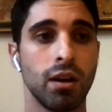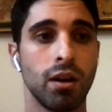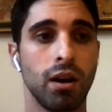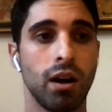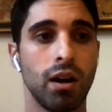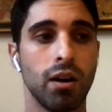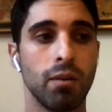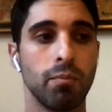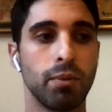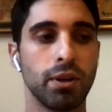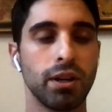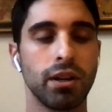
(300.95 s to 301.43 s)

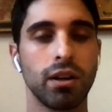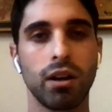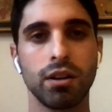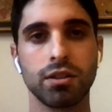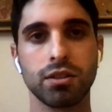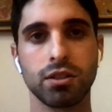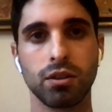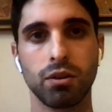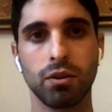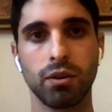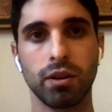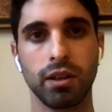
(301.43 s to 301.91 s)
Uh, but it
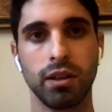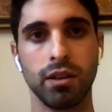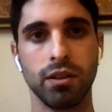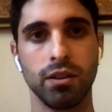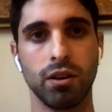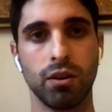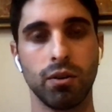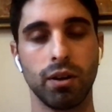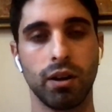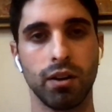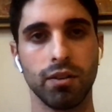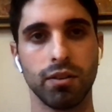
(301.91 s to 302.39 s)
also, you
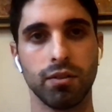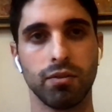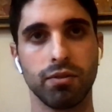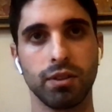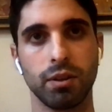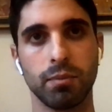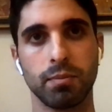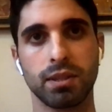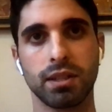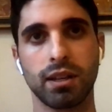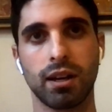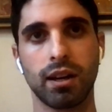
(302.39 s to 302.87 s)
know, on the
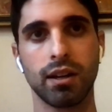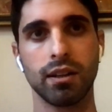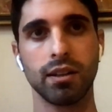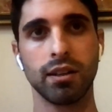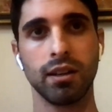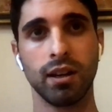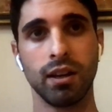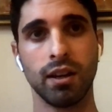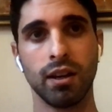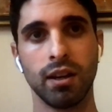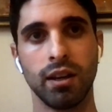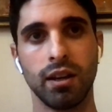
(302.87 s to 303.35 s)
flip side
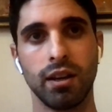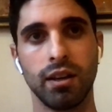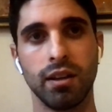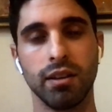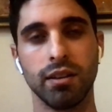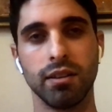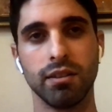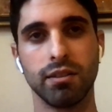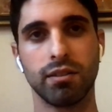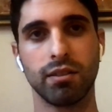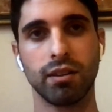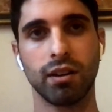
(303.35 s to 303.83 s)

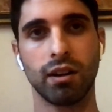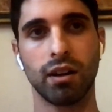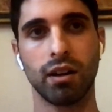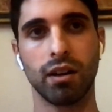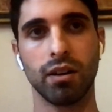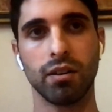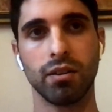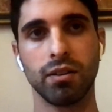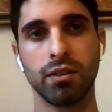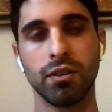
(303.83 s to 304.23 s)
is, uh,